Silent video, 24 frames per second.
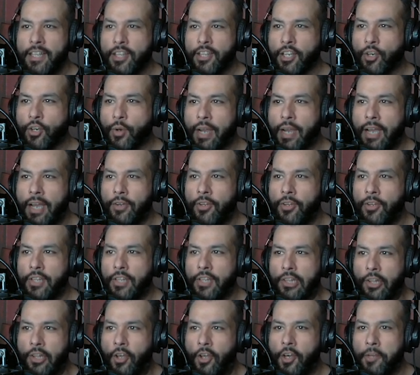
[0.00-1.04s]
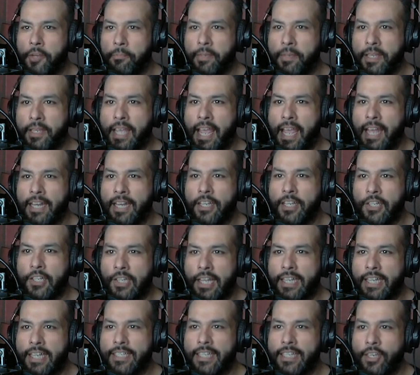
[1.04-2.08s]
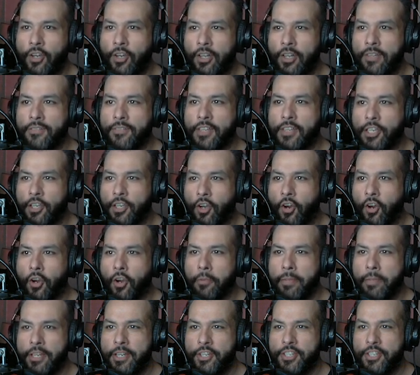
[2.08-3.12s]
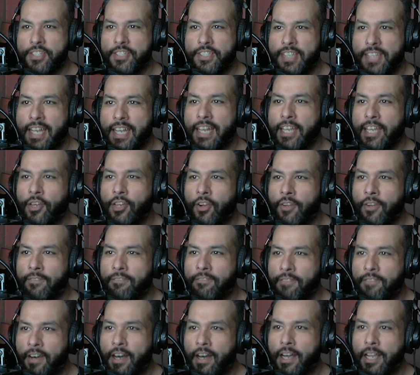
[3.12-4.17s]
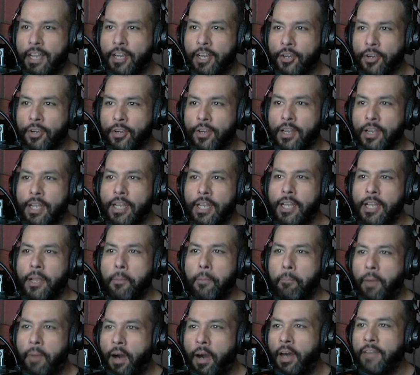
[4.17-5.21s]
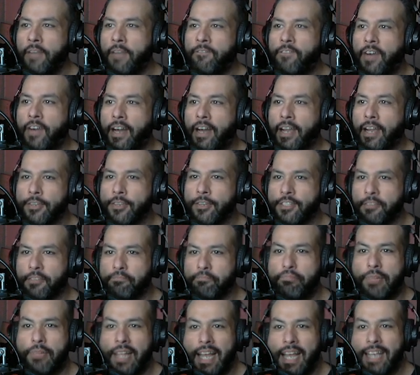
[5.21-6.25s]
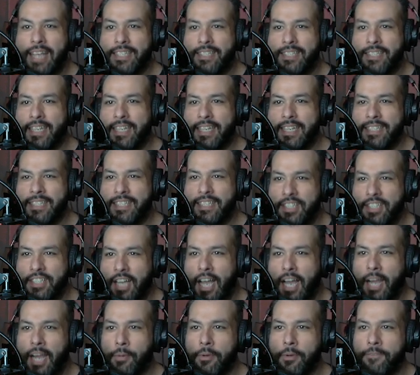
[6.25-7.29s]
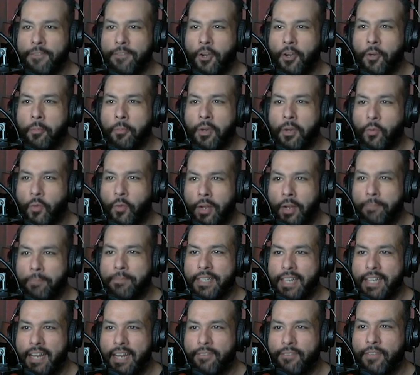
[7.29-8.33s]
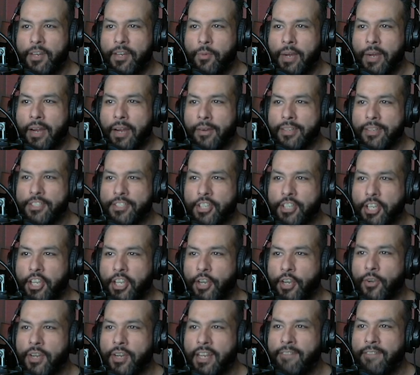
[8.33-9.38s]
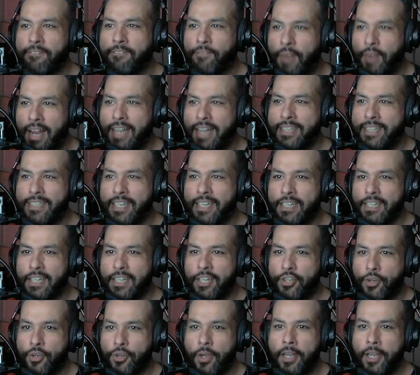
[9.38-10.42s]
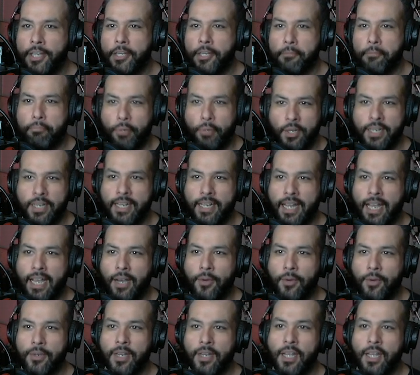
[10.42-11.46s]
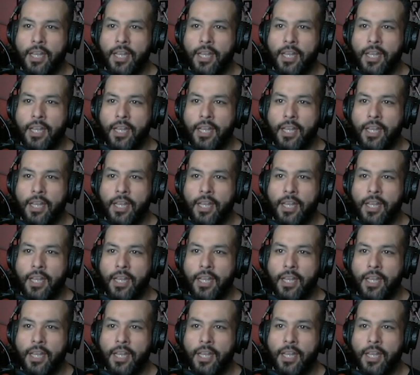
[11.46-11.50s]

The crowd on the lawn began collecting all of the garbage and setting it on fire. Bonfires of plastic and styrofoam erupted everywhere as security frantically tried to put it out.